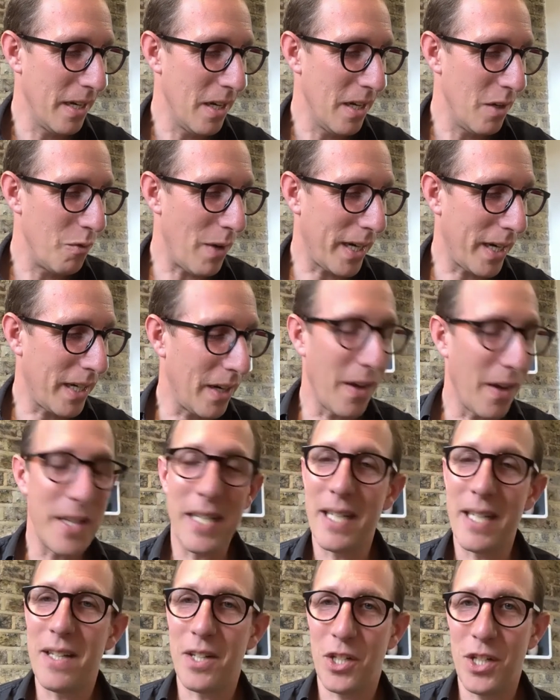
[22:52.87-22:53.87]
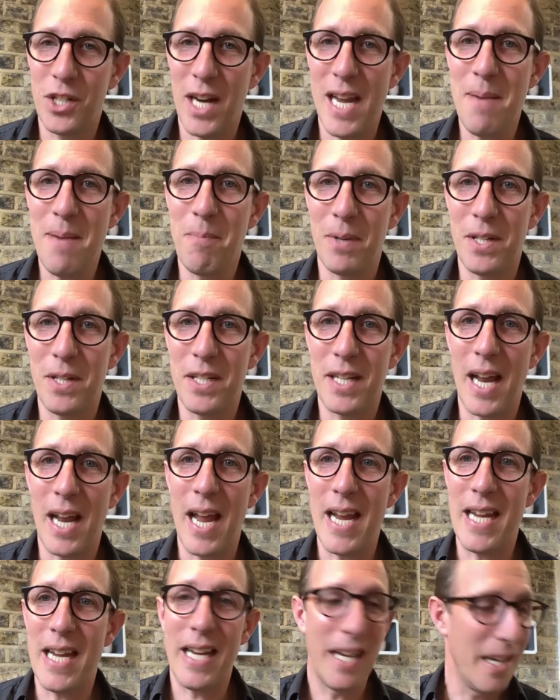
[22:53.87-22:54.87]
recognizing that shame would
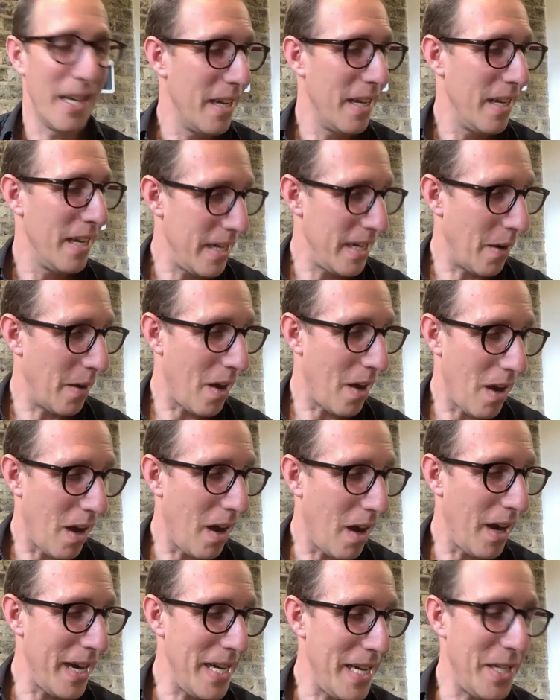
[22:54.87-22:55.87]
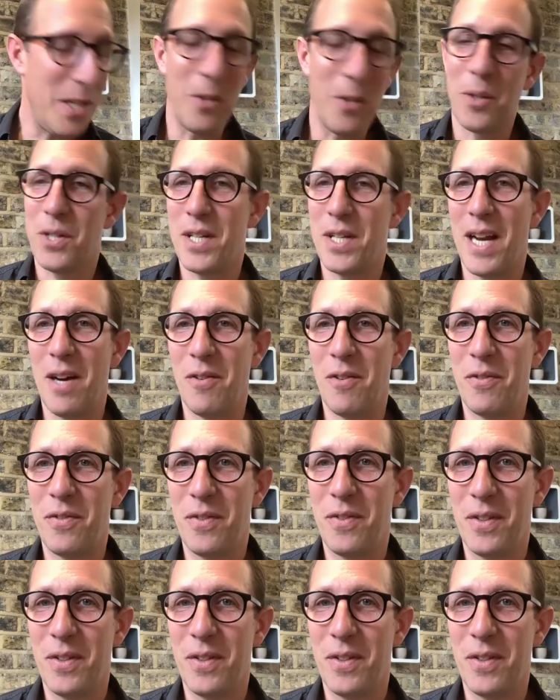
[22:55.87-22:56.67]
say, hide yourself.